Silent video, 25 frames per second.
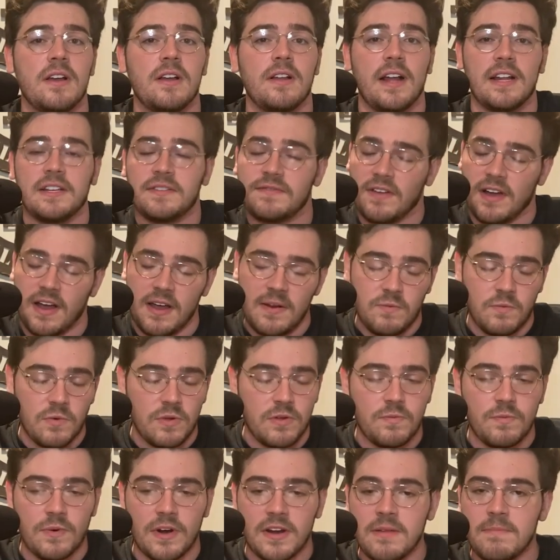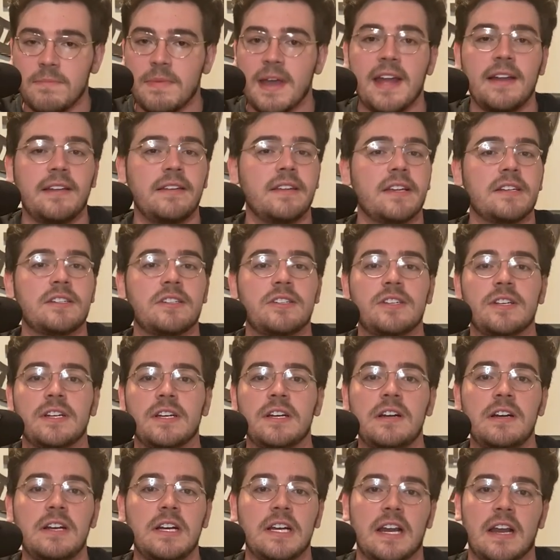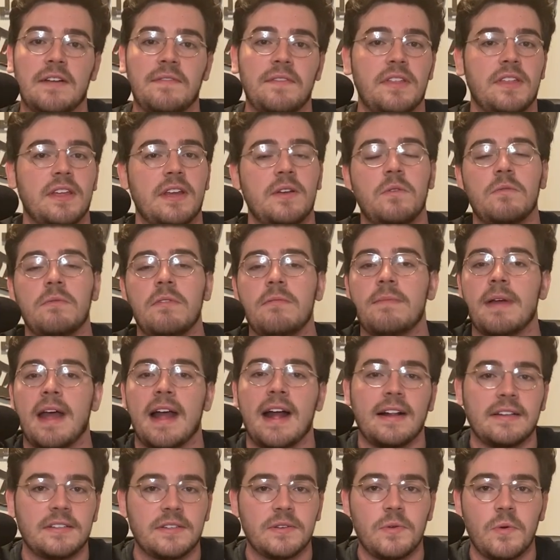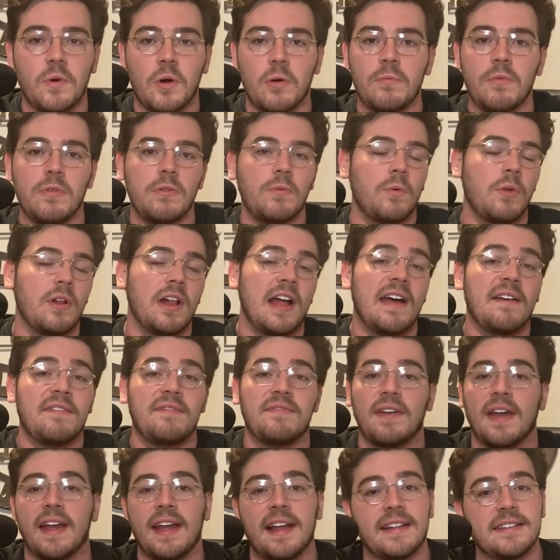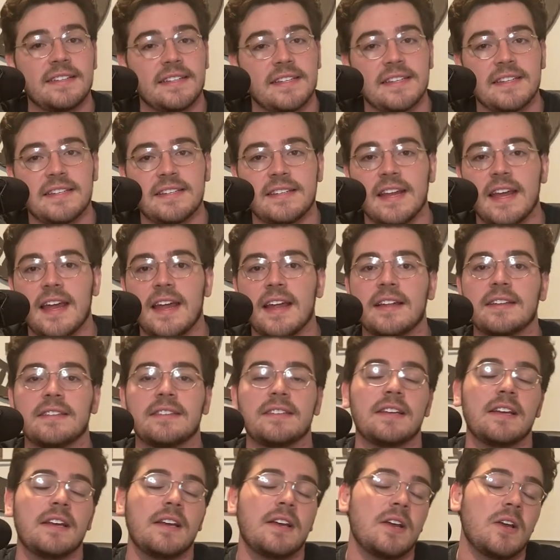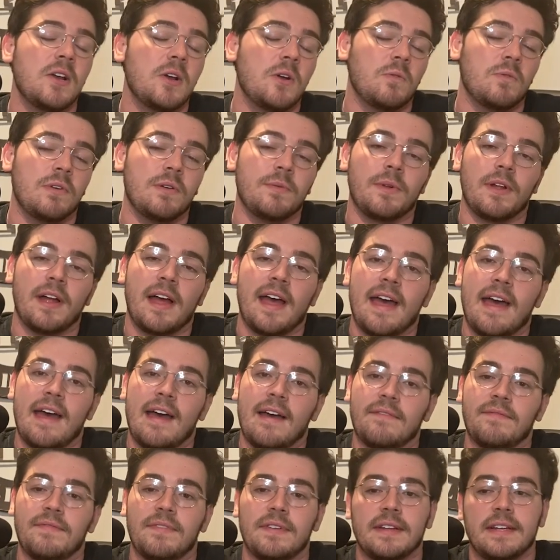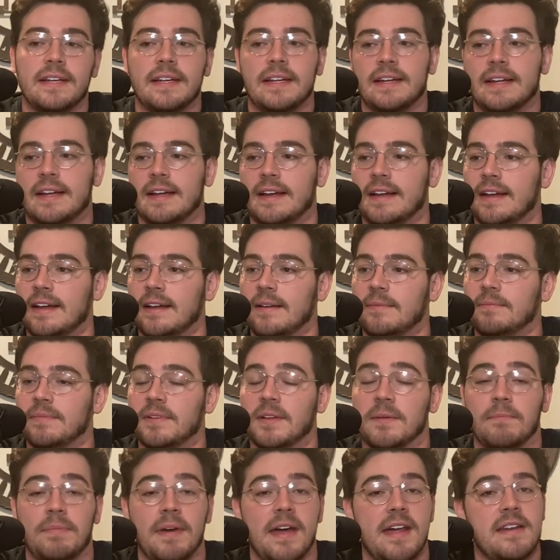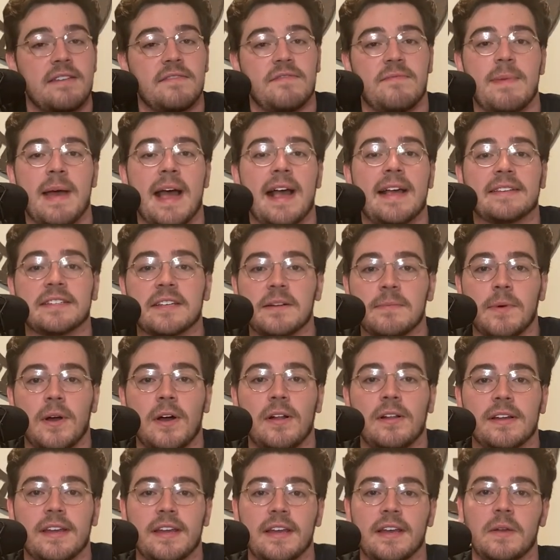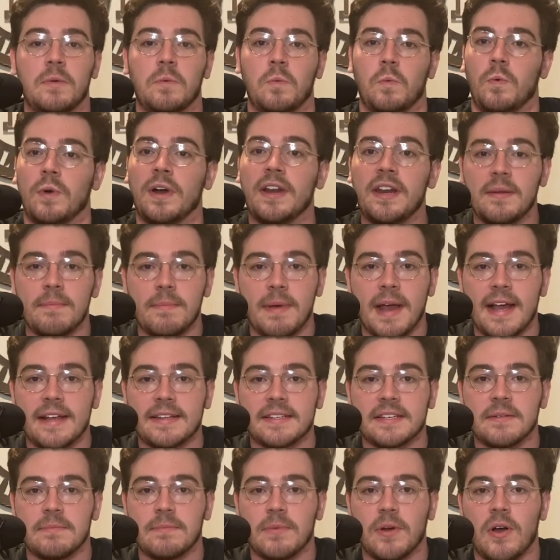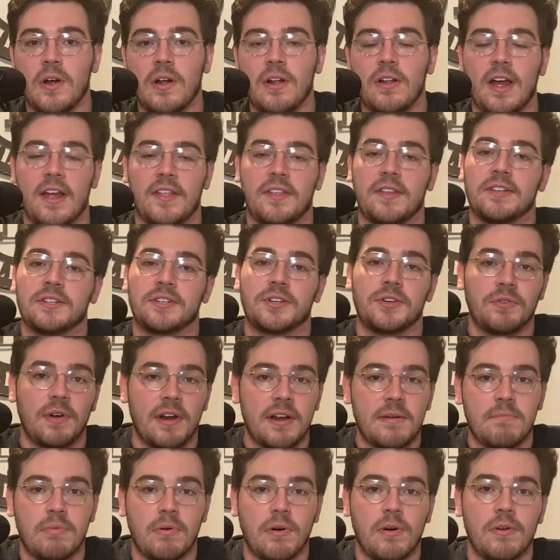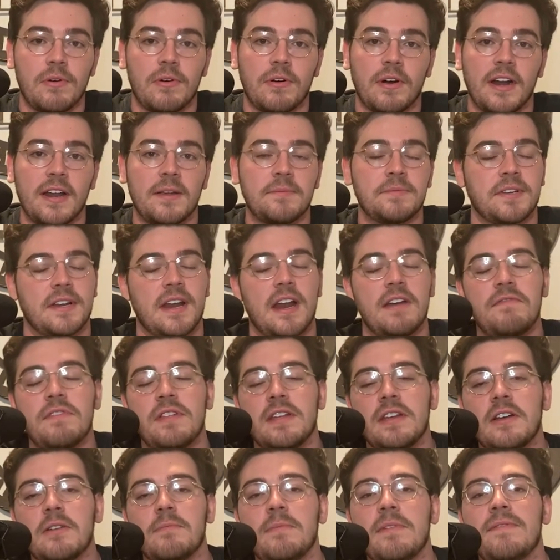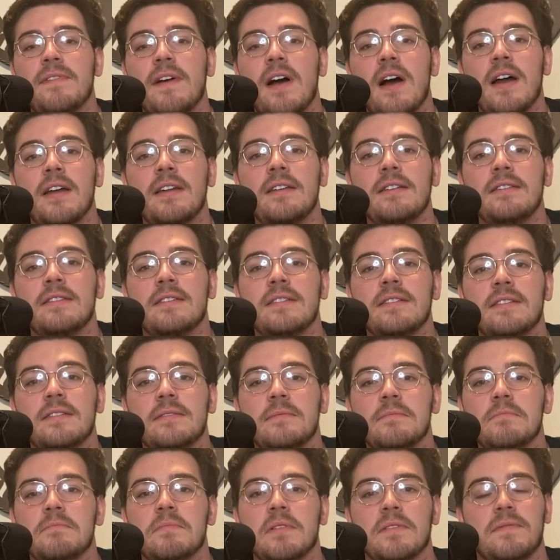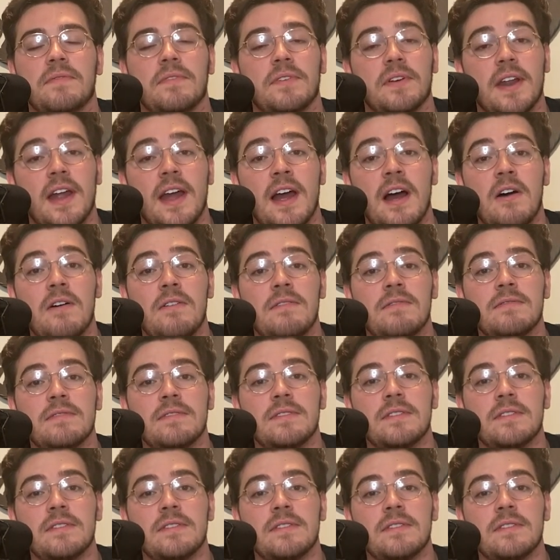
That's fine. We'll run it back next year, and everything will be back to normal. We'll have fans in the stands. We will have um, competitive basketball again, winning basketball at these great programs. Everything will be fine. But for now,